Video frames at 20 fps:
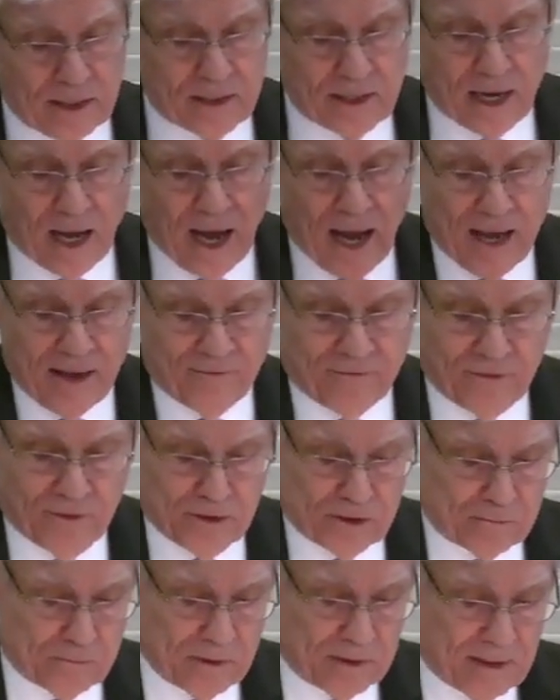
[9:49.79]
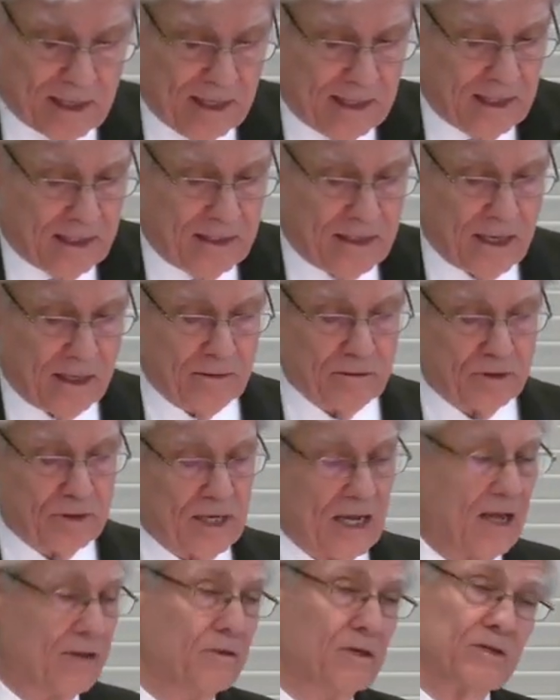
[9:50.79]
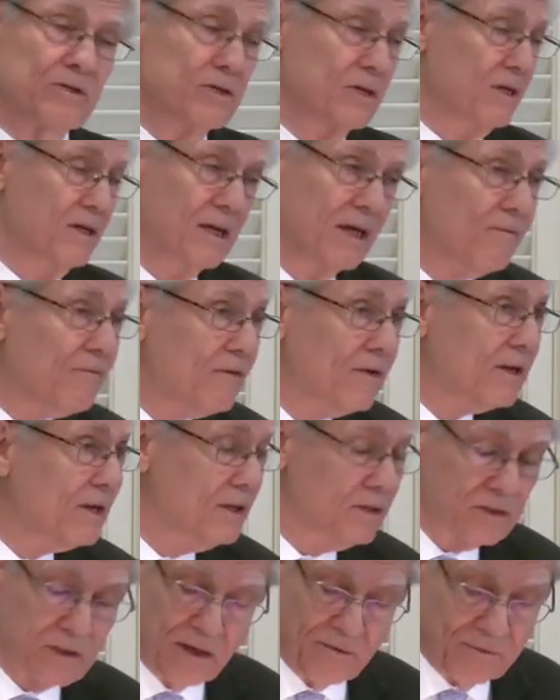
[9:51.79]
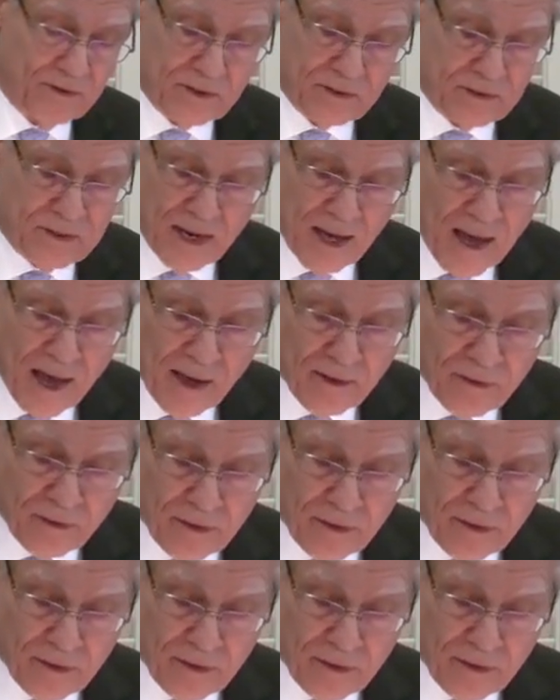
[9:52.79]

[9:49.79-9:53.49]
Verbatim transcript: Caiaphas, but they didn't understand the significance of his death,